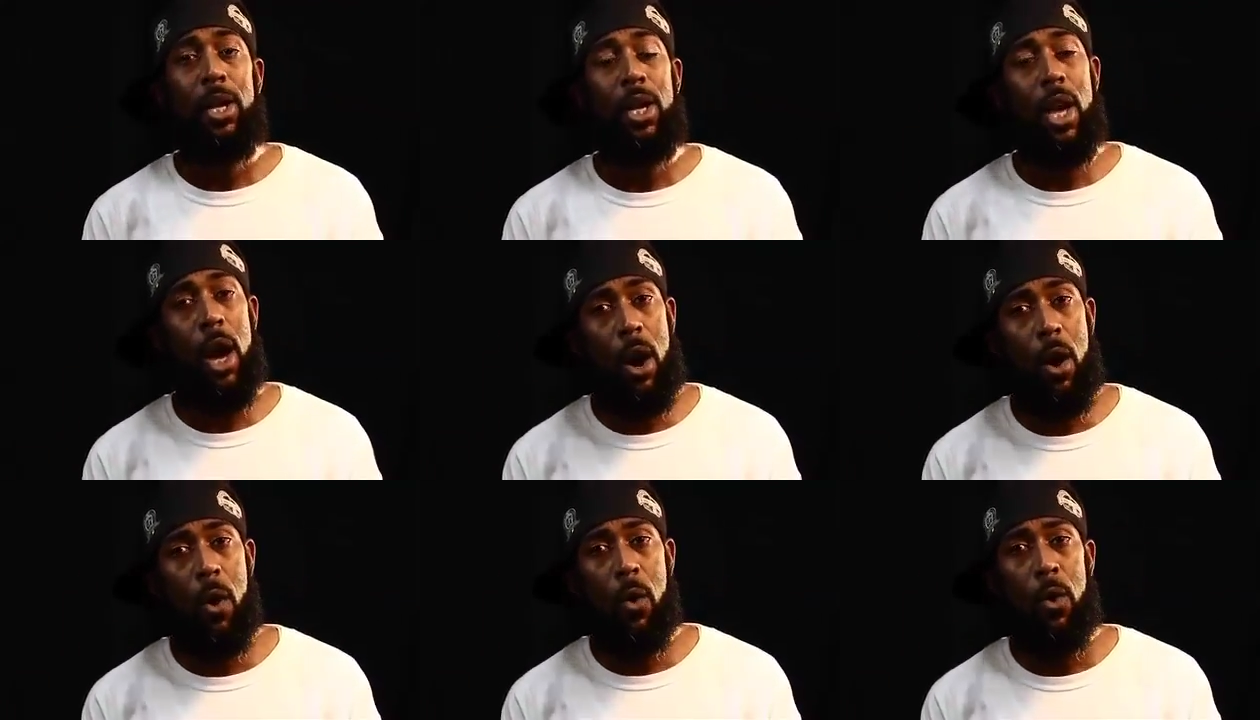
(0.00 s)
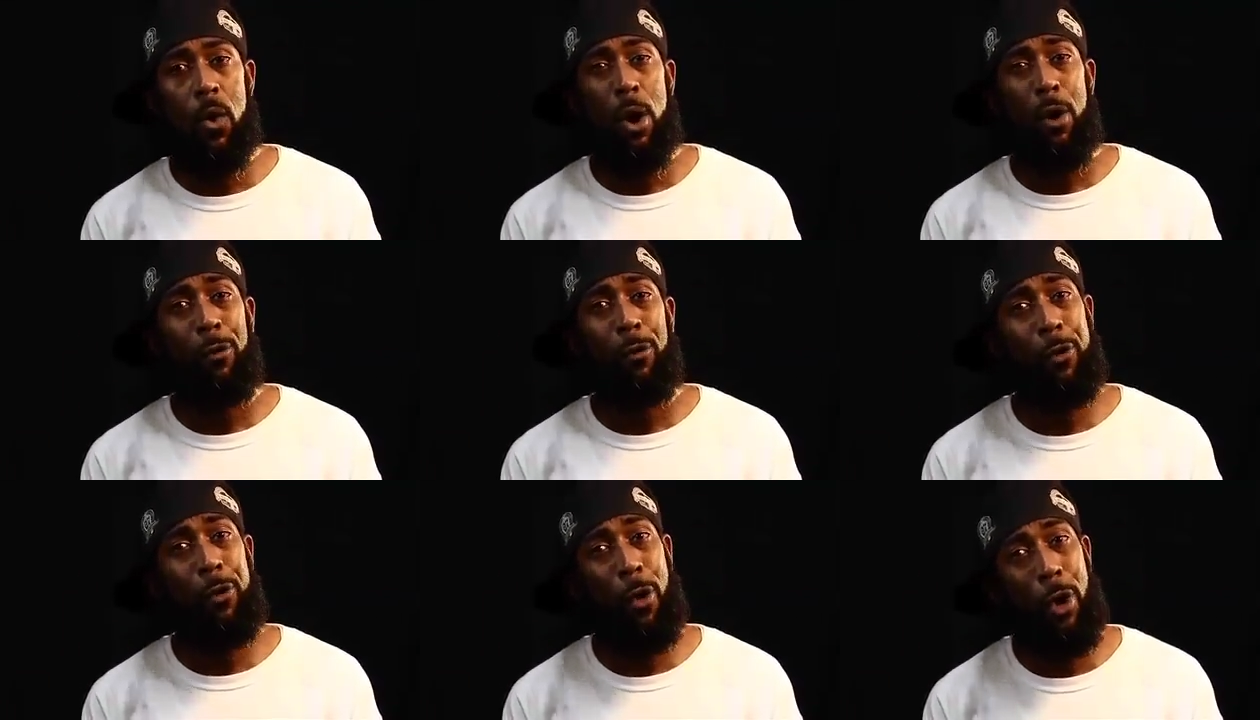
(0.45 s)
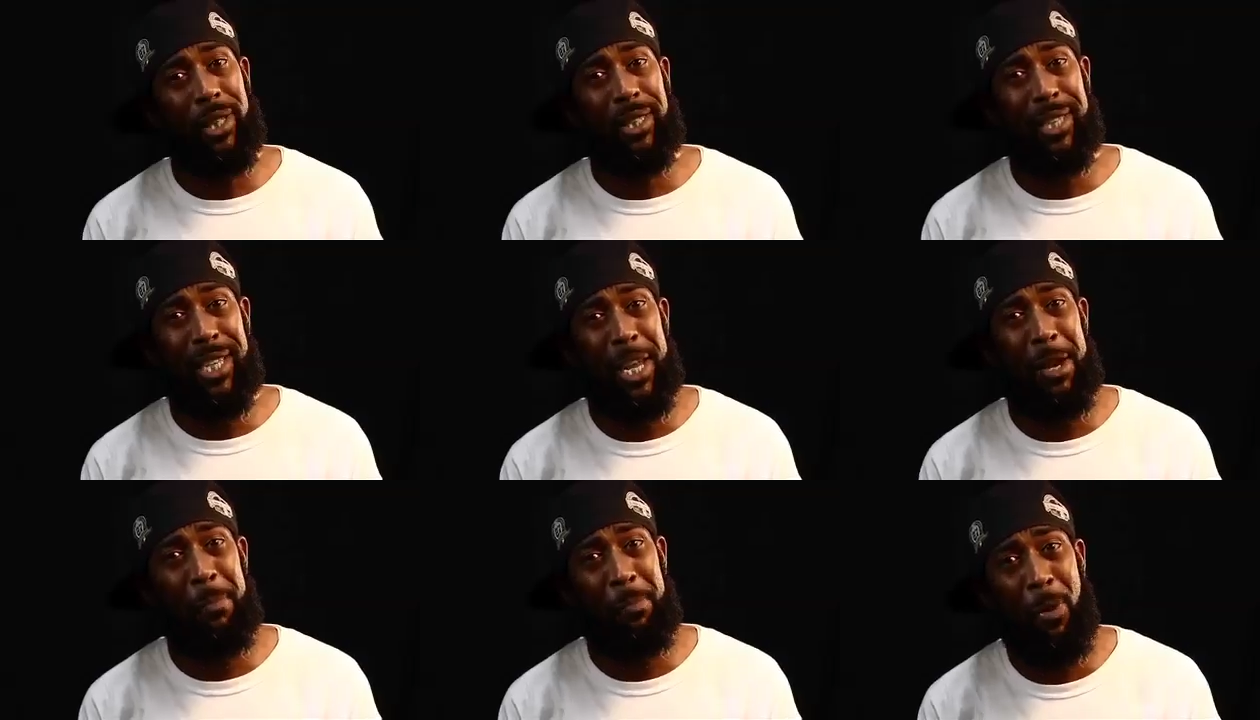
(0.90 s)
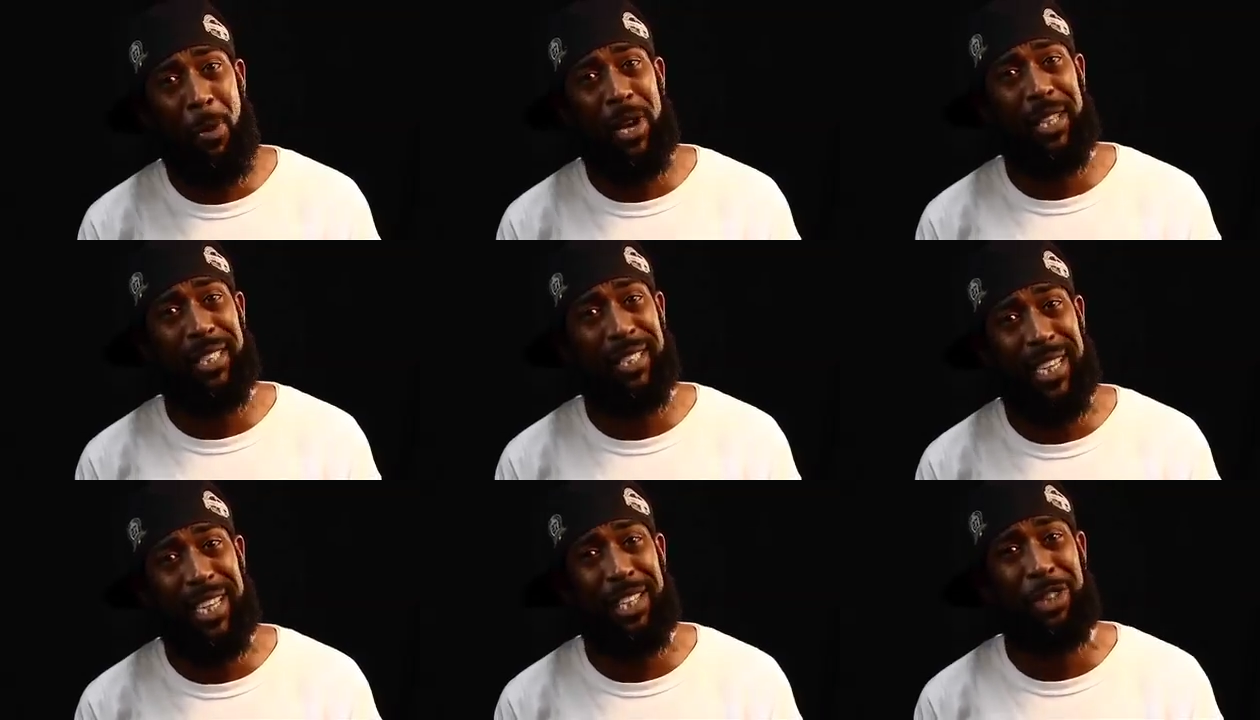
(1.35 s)
Yo,
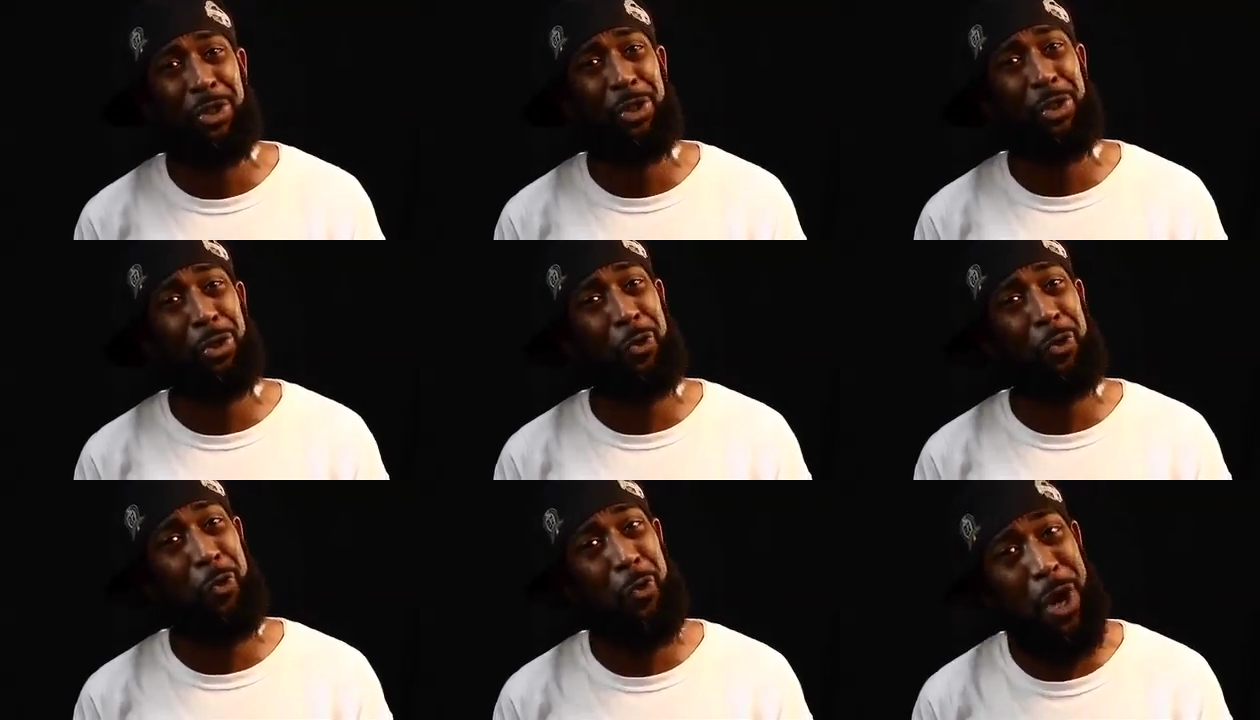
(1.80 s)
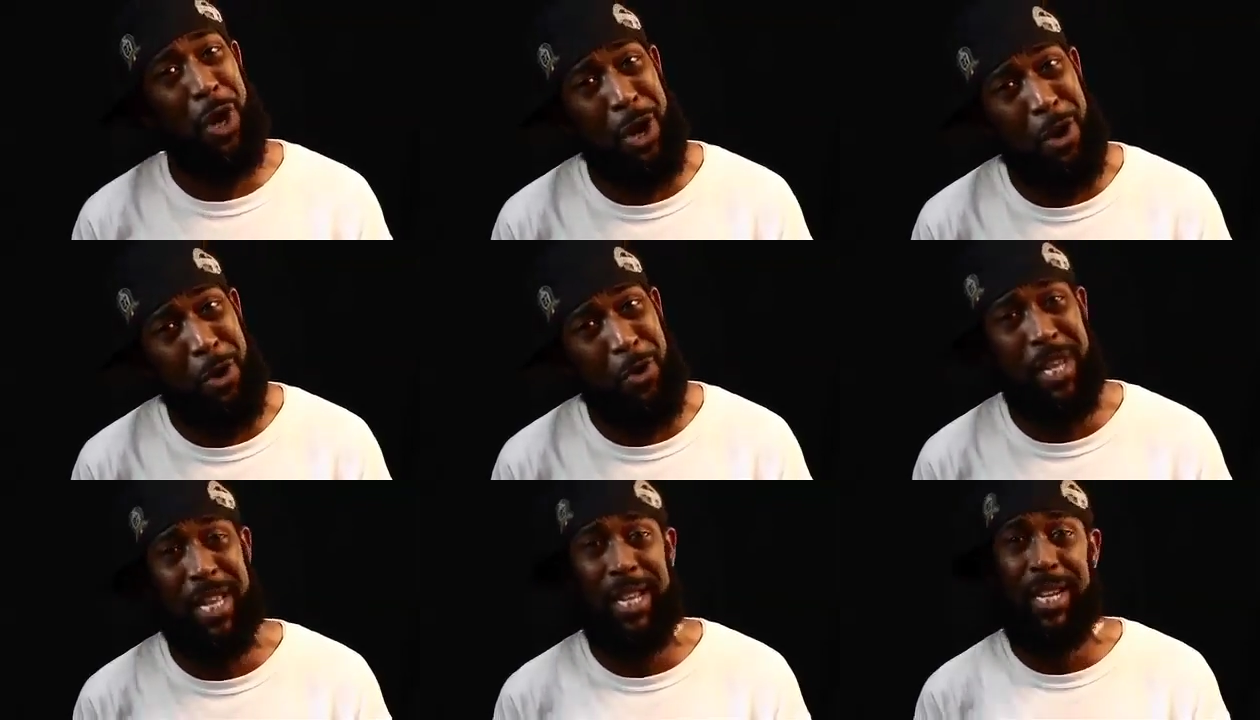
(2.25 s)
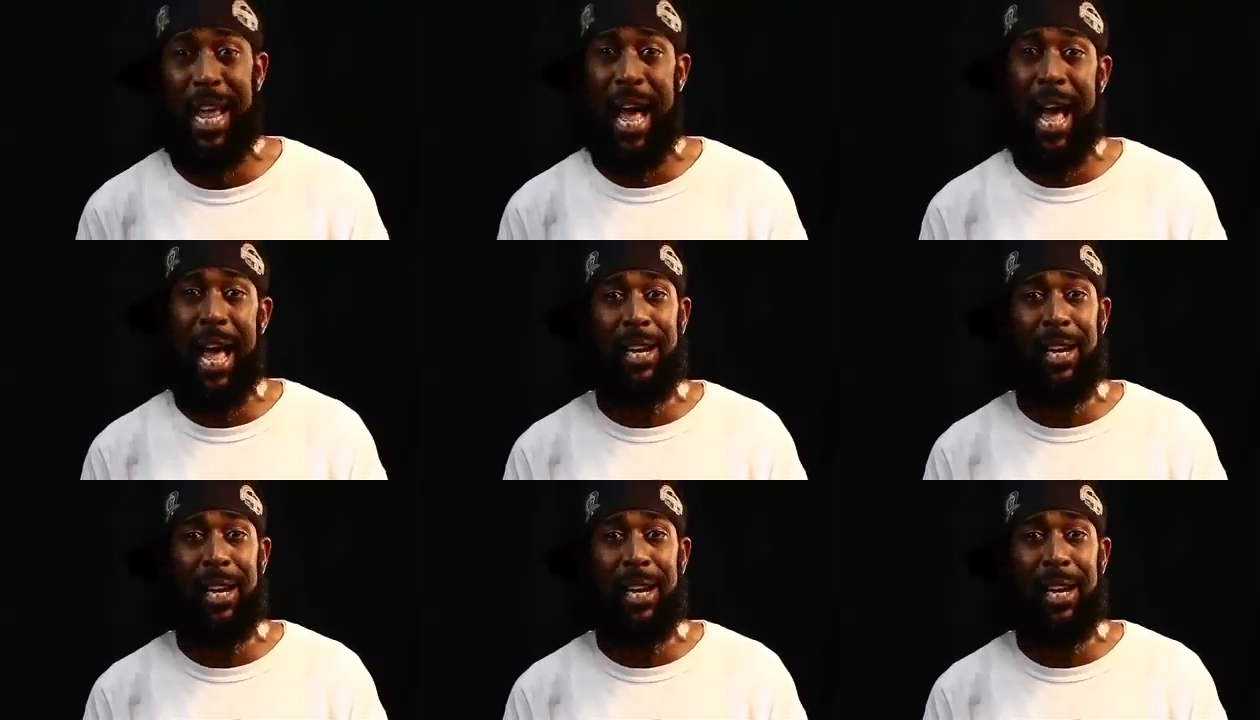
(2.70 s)
$14.6 trillion,